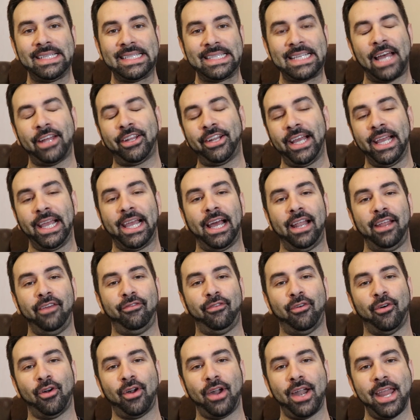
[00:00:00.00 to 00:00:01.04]
Southern
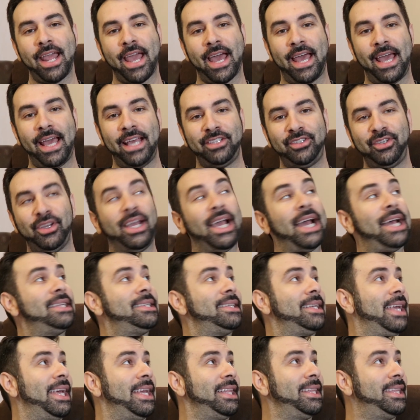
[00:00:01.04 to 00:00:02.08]
California. As you
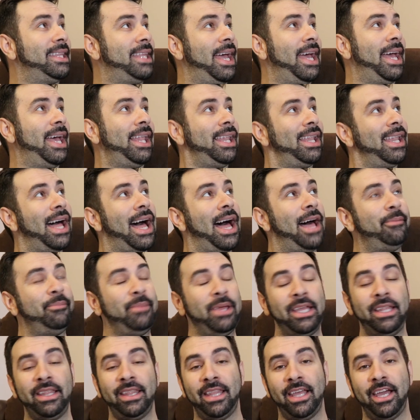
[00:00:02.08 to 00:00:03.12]
guys can tell, I'm
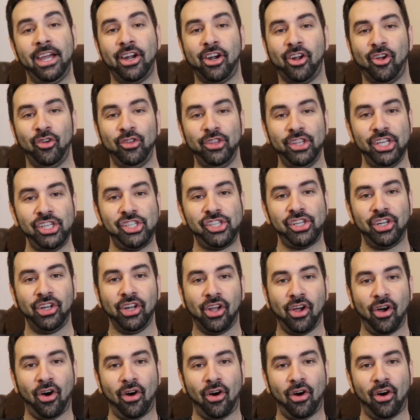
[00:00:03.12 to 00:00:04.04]
in the air-conditioned